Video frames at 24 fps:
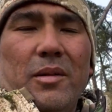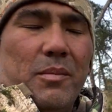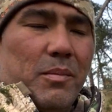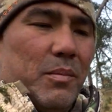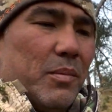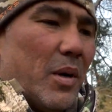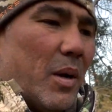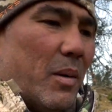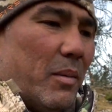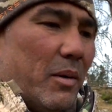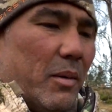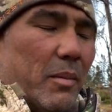
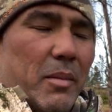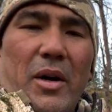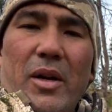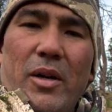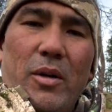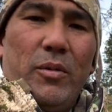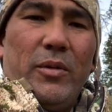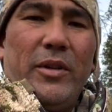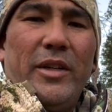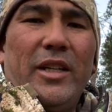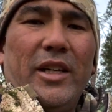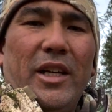probably about a
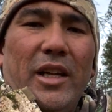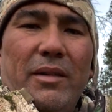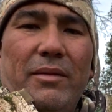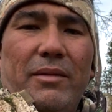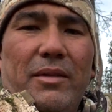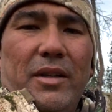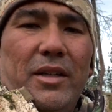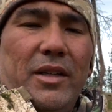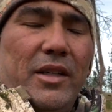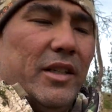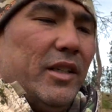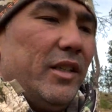week left for
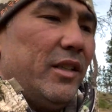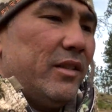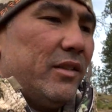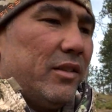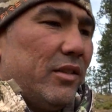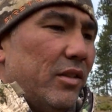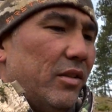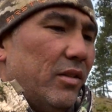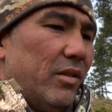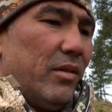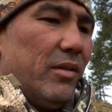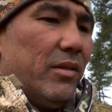hunting,
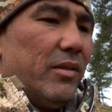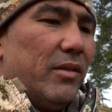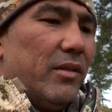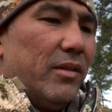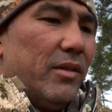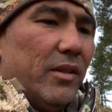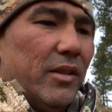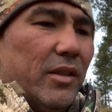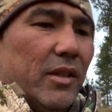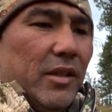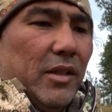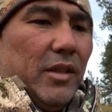so
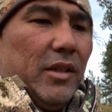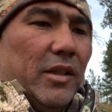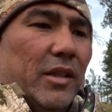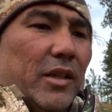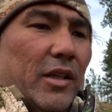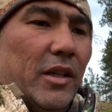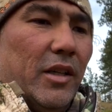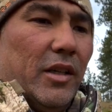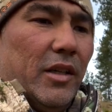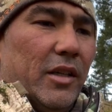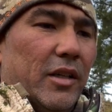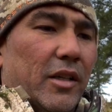
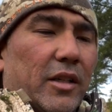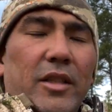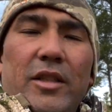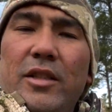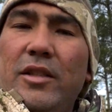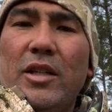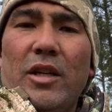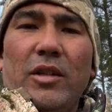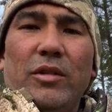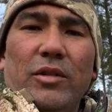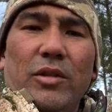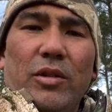in
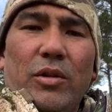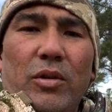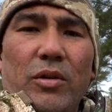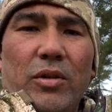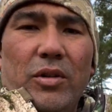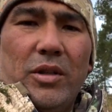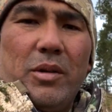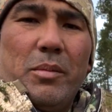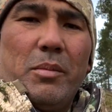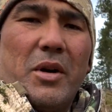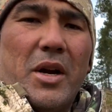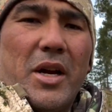South Dakota,
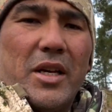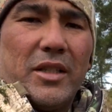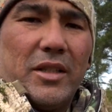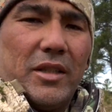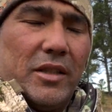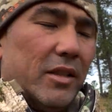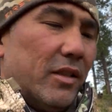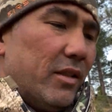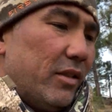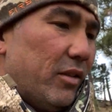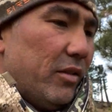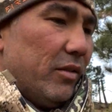
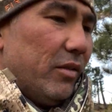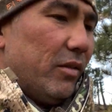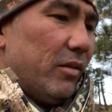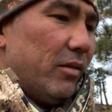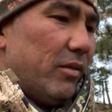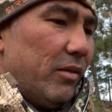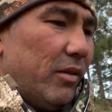Nebraska. So